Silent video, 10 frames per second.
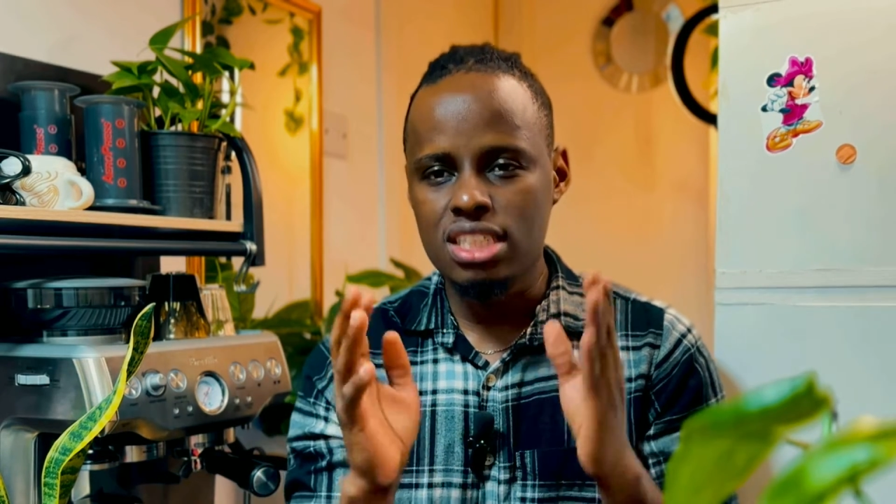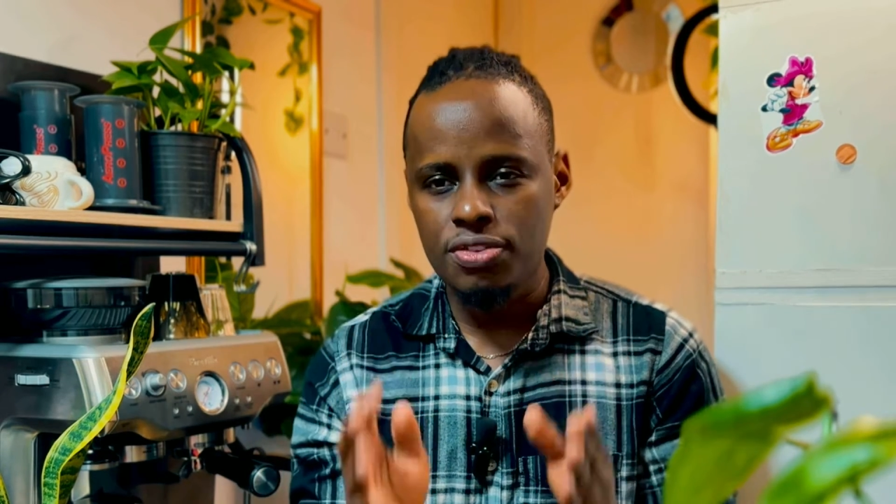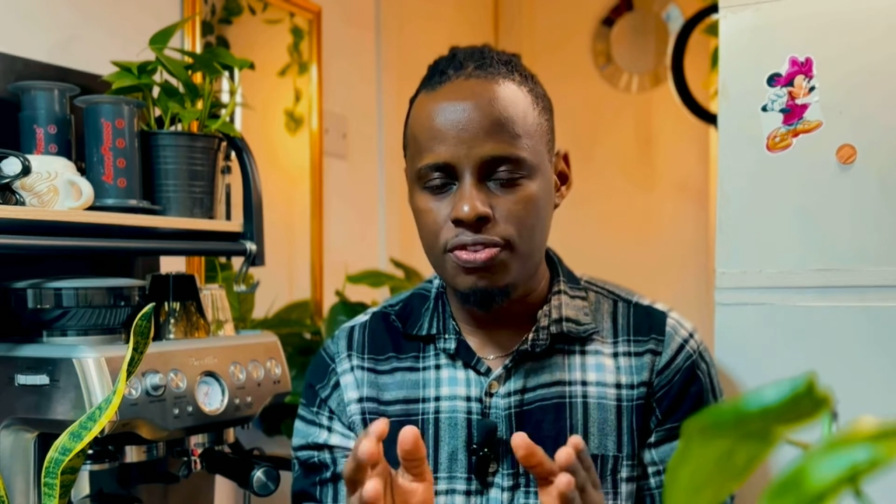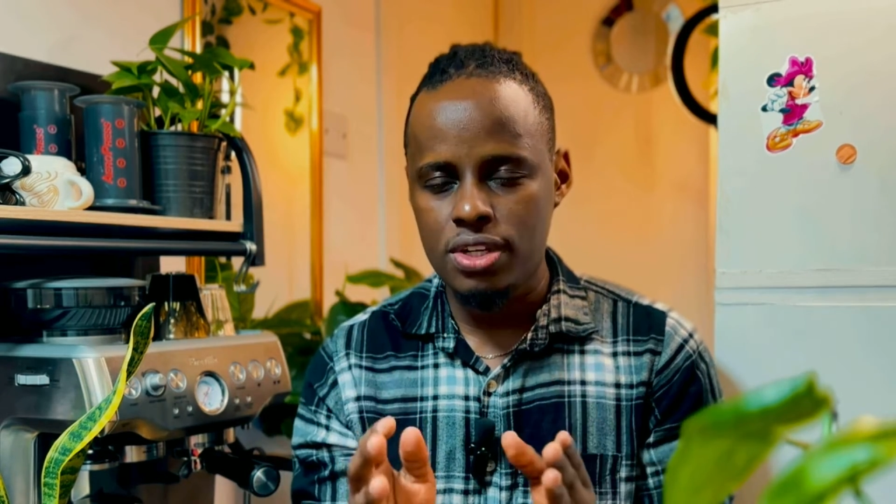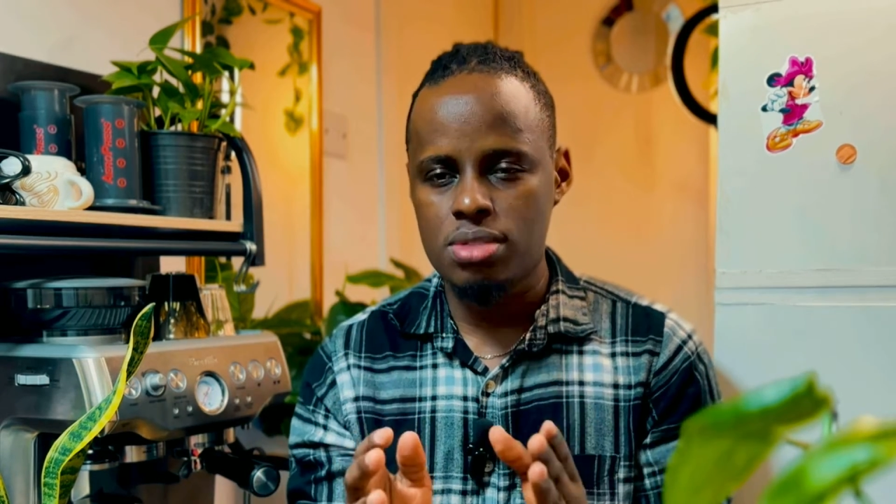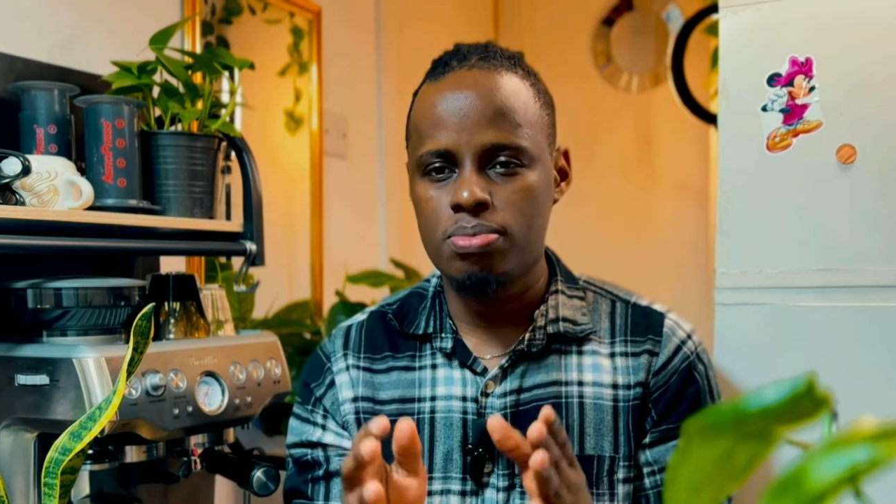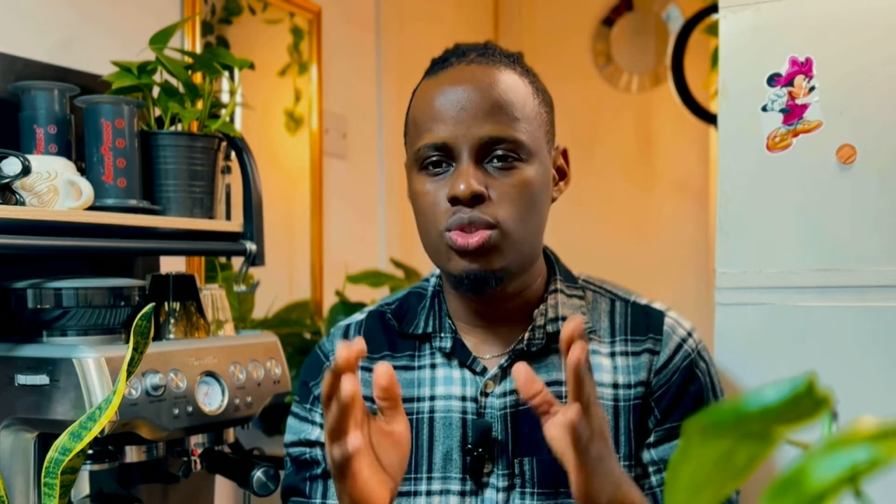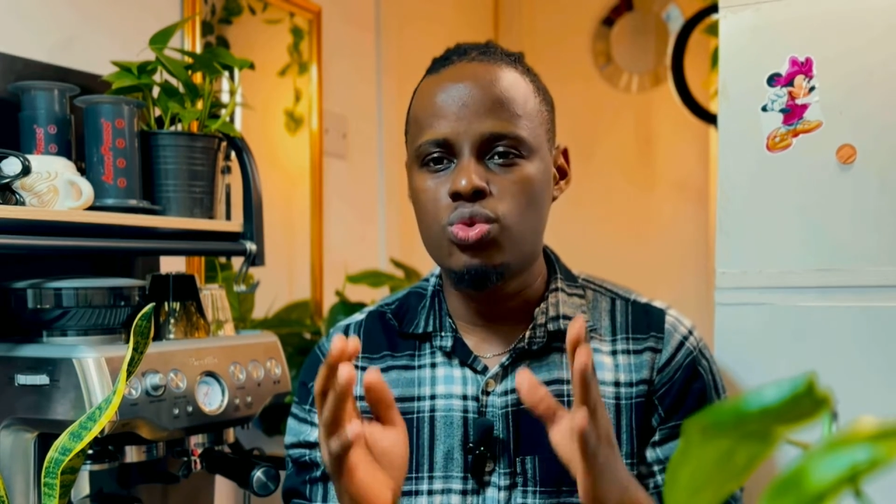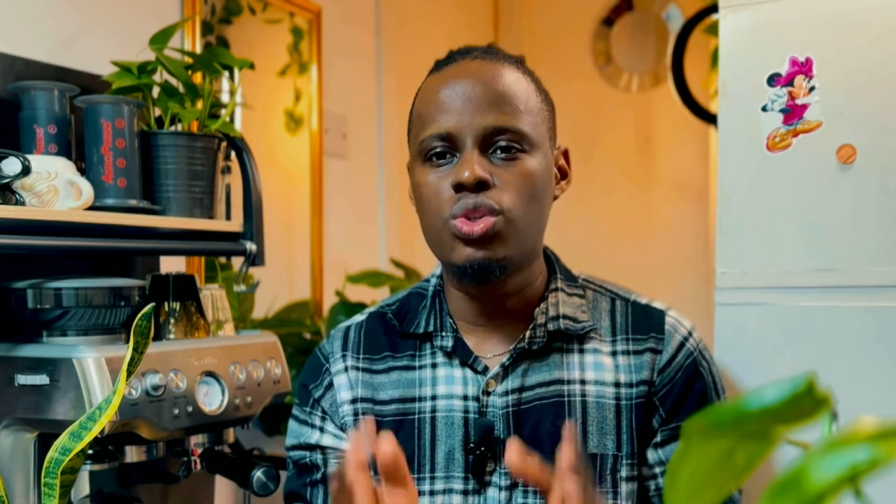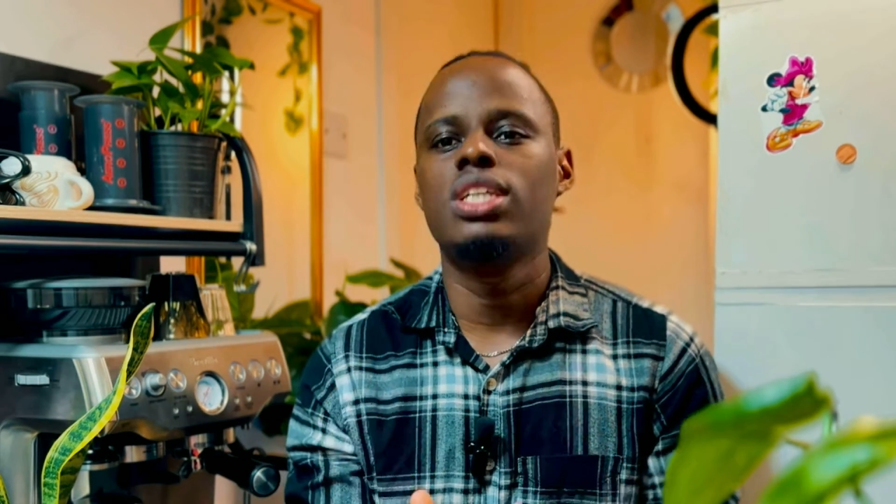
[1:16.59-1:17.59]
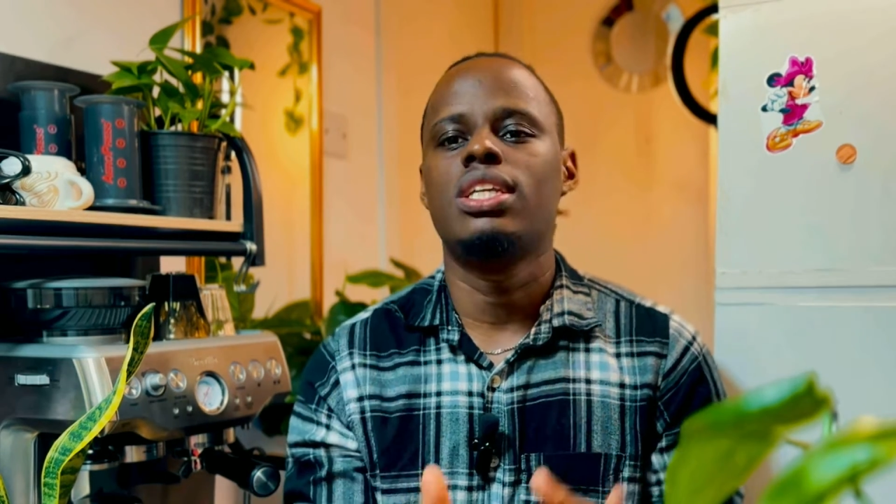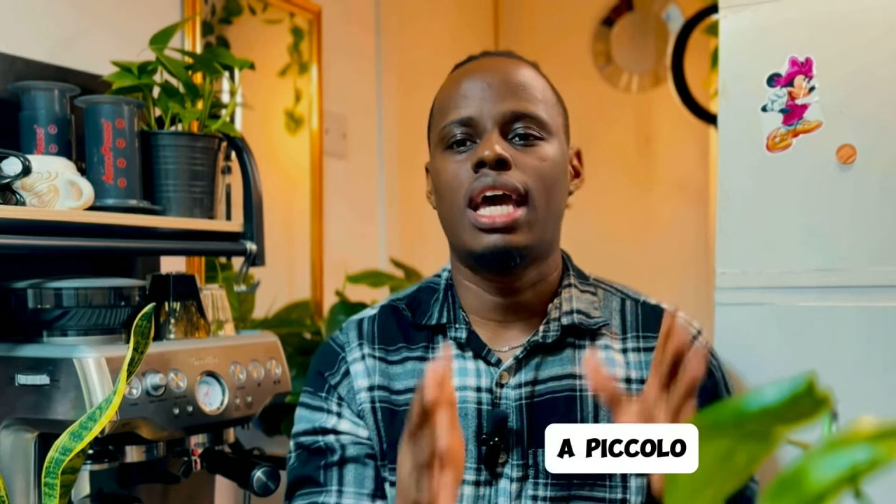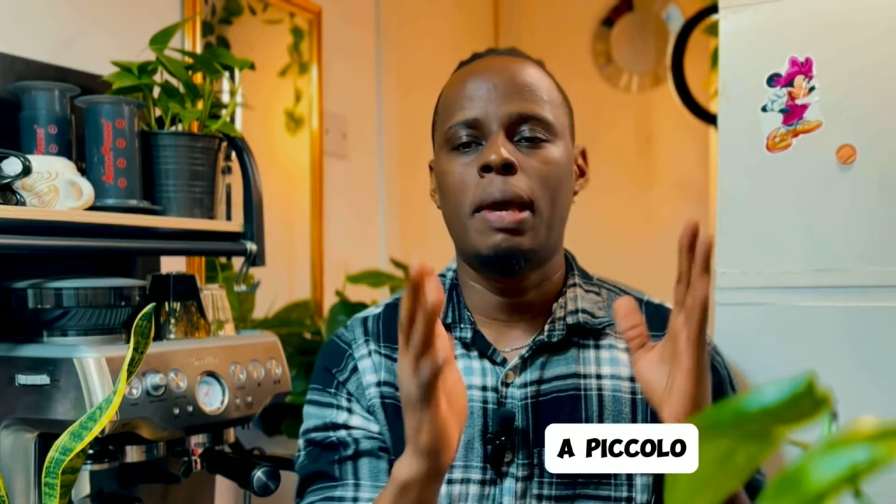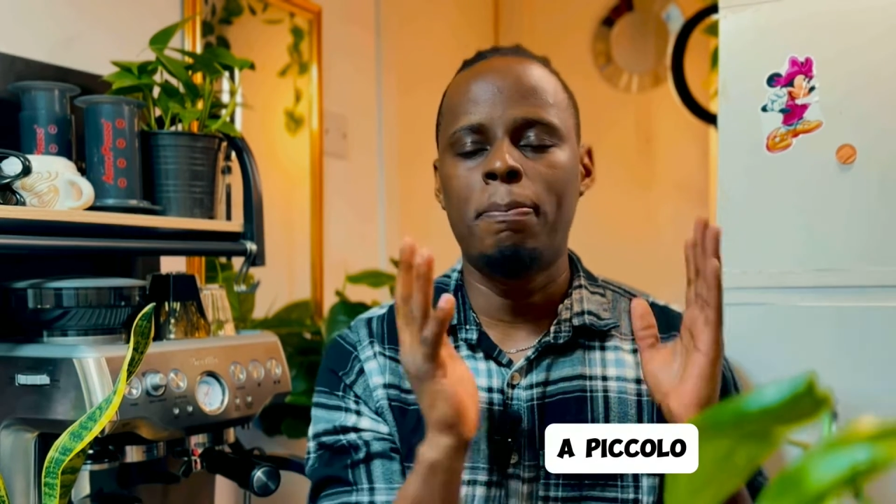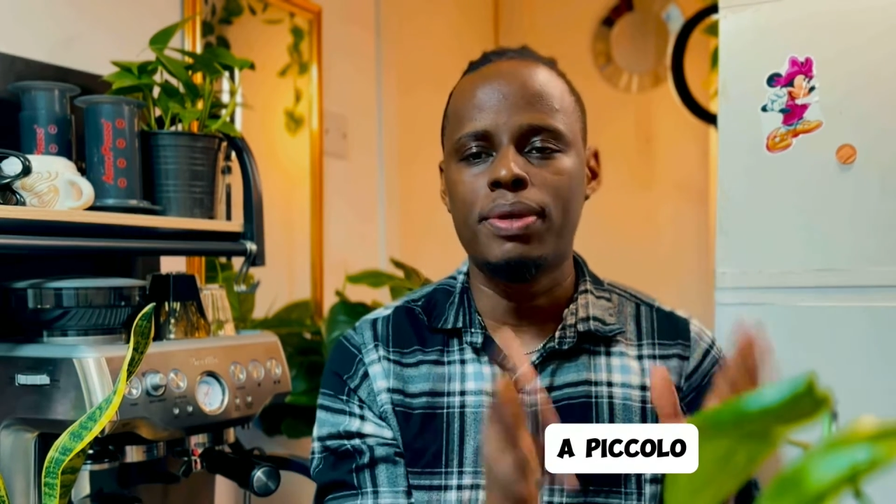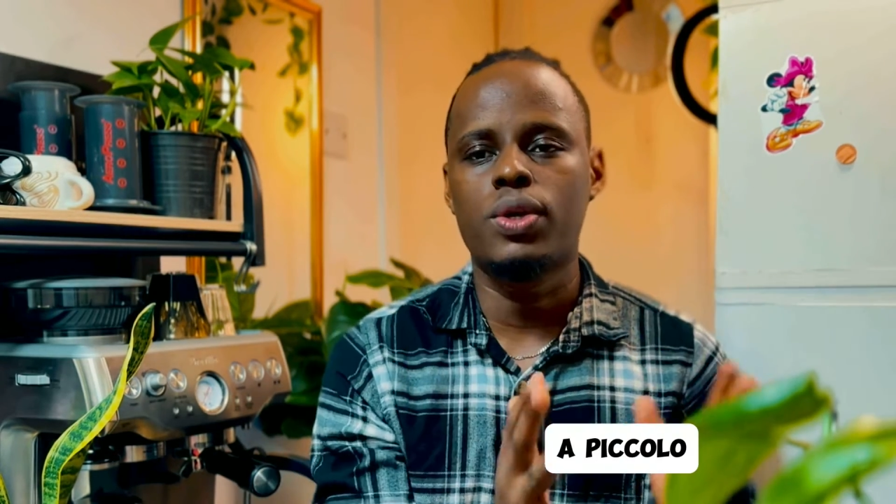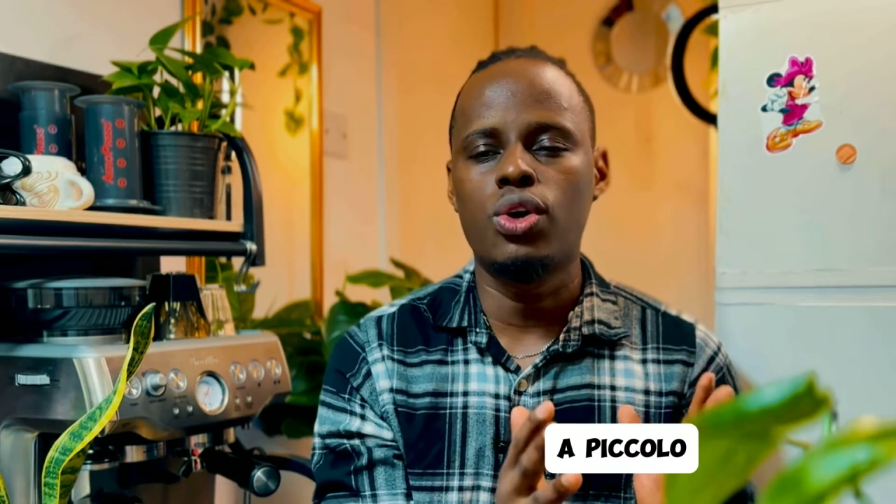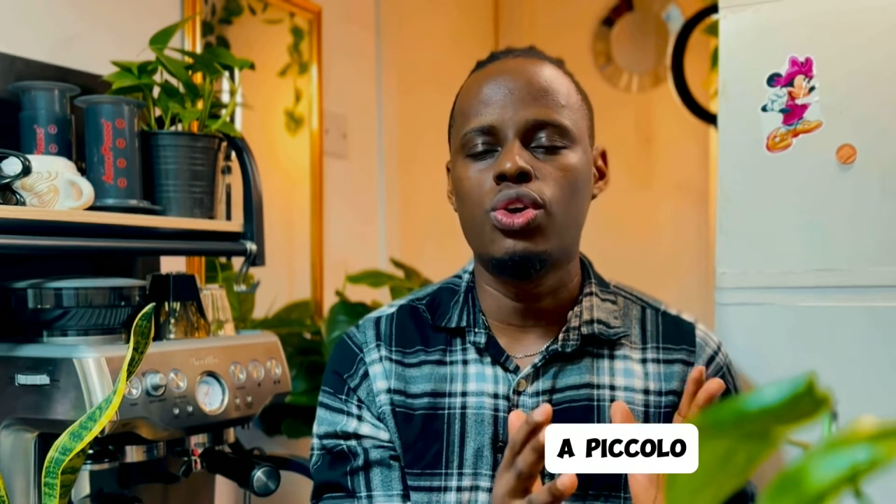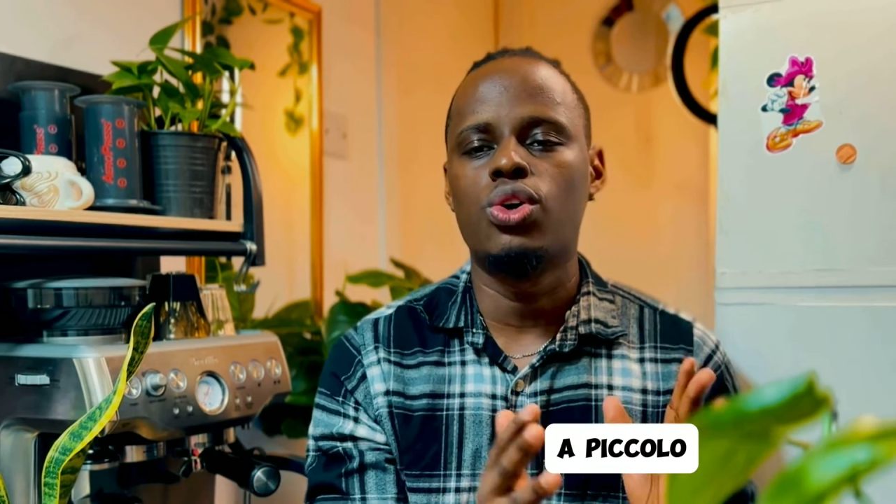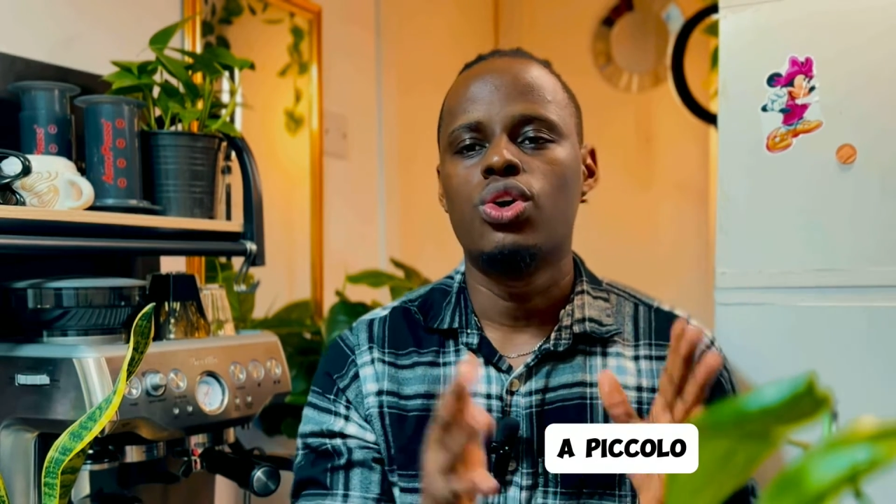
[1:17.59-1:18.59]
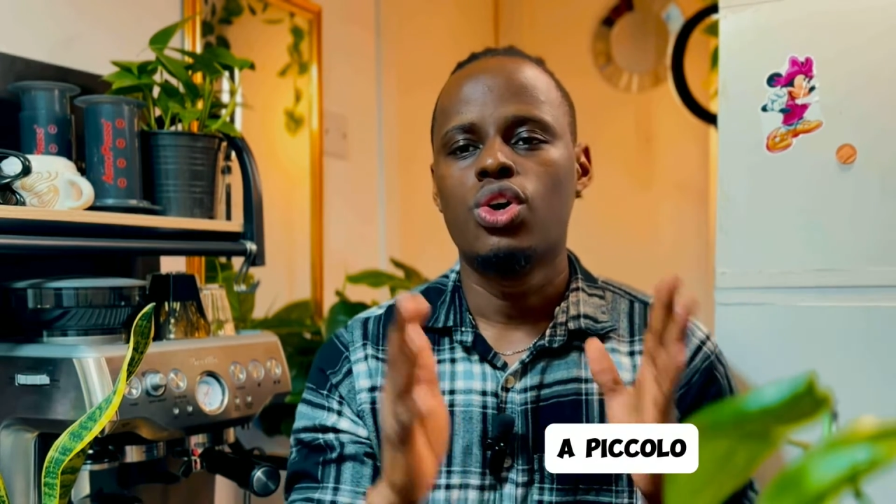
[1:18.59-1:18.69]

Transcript: difference between a piccolo,